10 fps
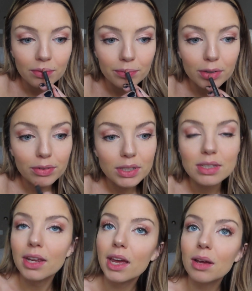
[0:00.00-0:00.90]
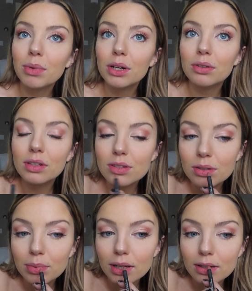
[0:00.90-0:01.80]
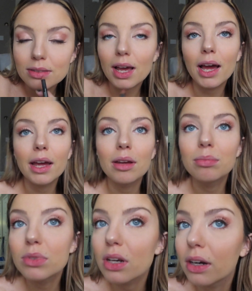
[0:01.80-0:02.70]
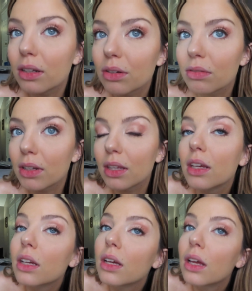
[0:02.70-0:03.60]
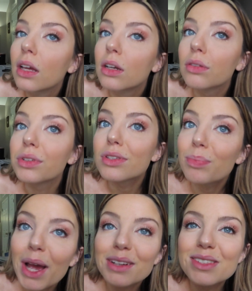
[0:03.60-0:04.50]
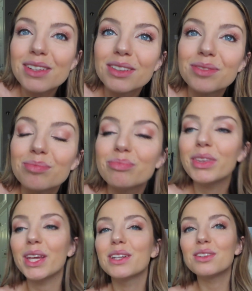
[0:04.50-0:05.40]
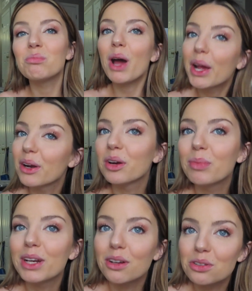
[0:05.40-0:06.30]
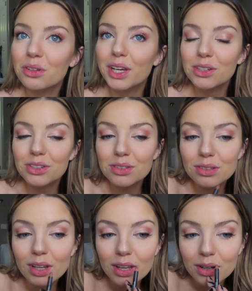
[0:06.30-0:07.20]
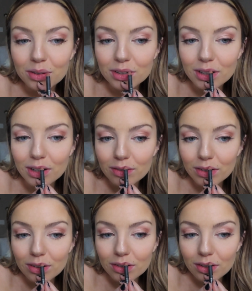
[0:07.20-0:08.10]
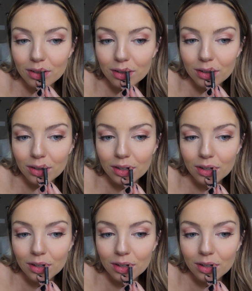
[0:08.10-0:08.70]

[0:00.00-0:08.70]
But for today, I'm not going to, because I'm starting to really respect and admire my natural lashes, which I never usually did.